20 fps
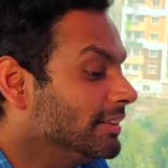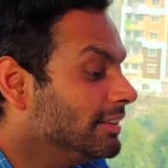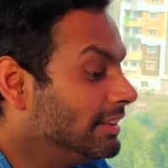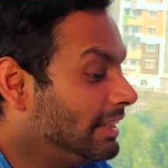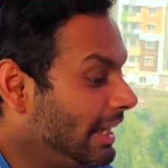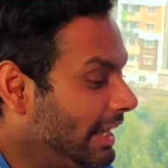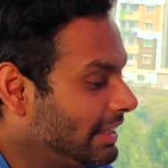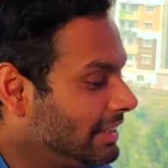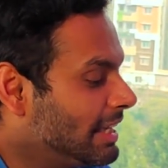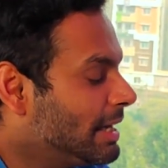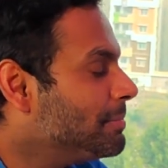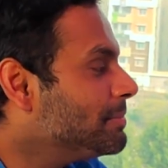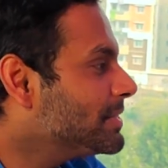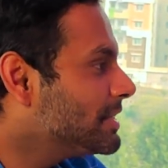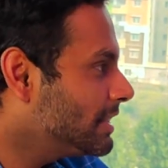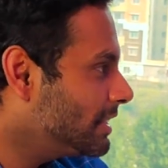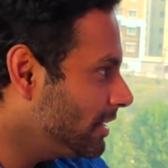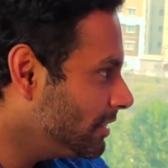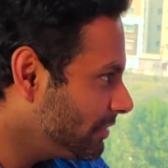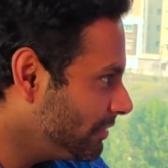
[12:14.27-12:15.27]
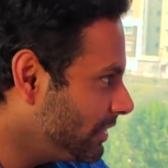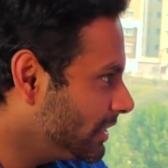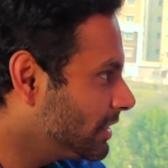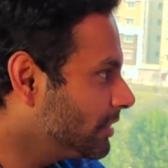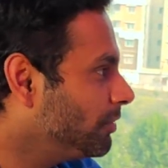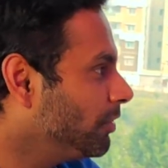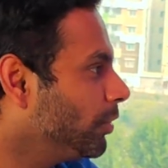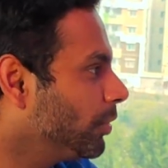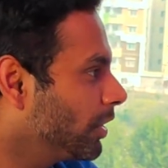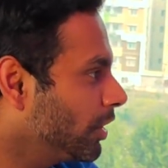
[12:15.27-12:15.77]
they themselves, with
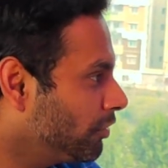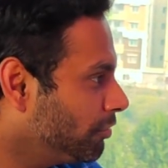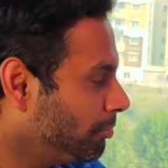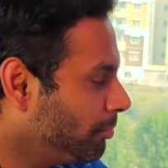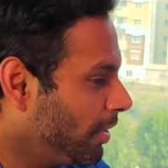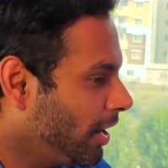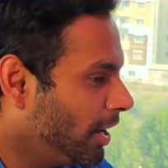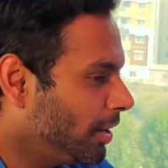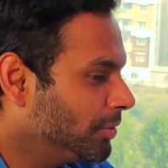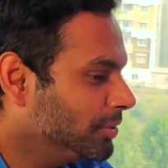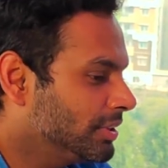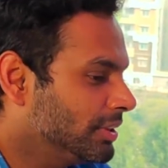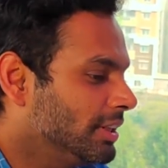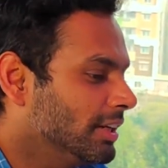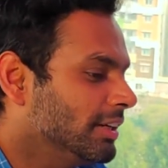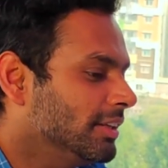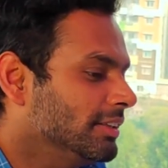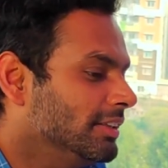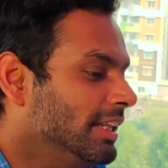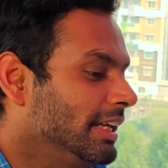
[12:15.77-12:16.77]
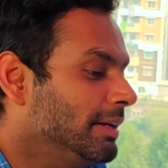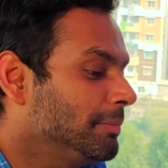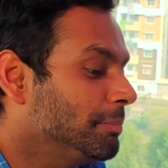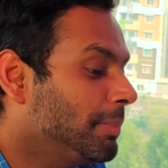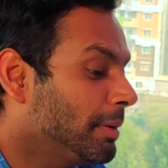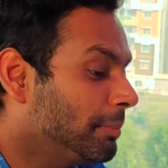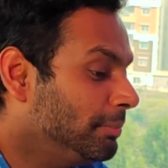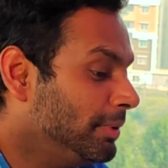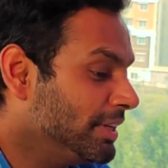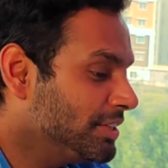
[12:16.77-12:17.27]
word of mouth, they
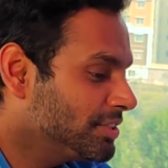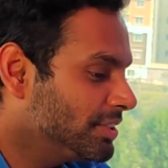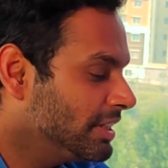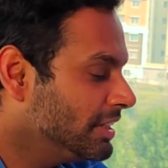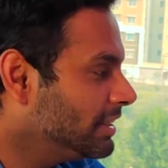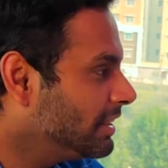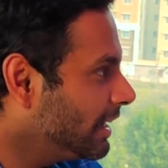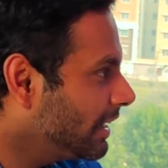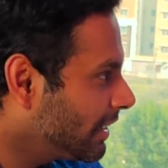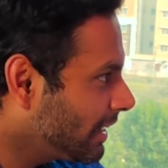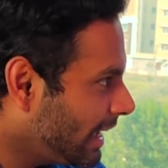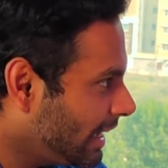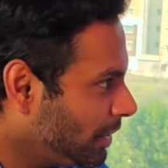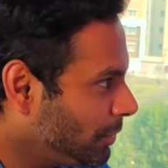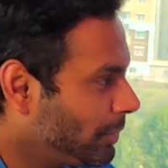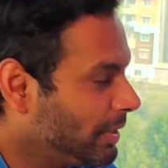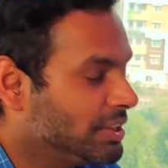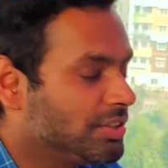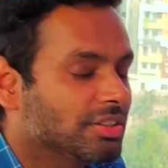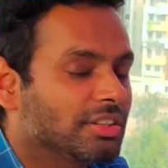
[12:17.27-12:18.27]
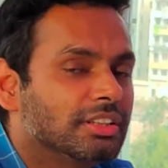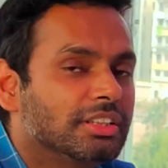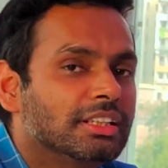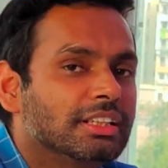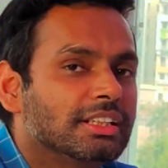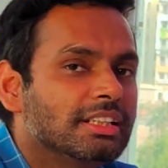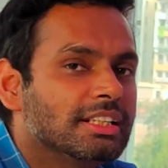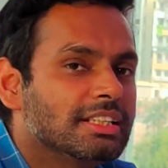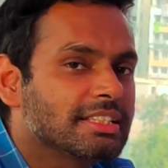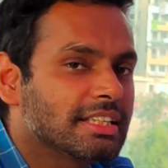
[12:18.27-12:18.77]
published in their railway
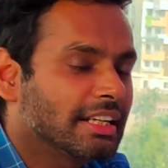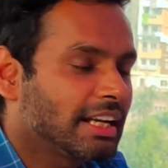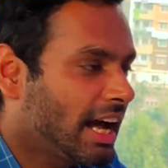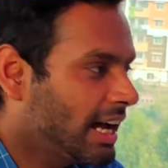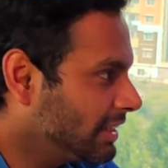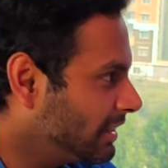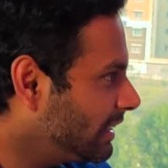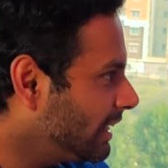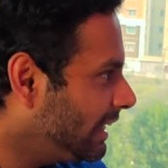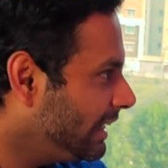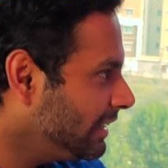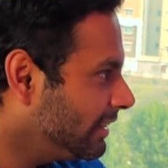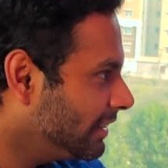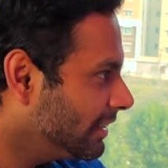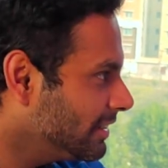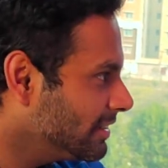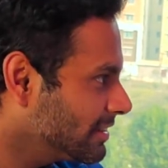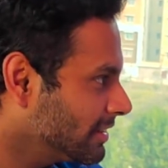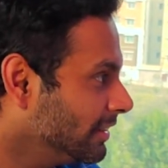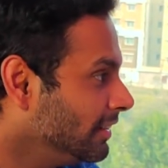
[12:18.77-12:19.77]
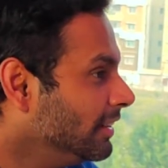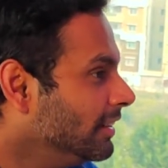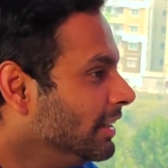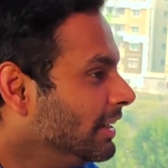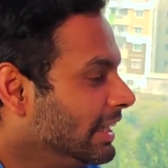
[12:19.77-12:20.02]
journals and other areas.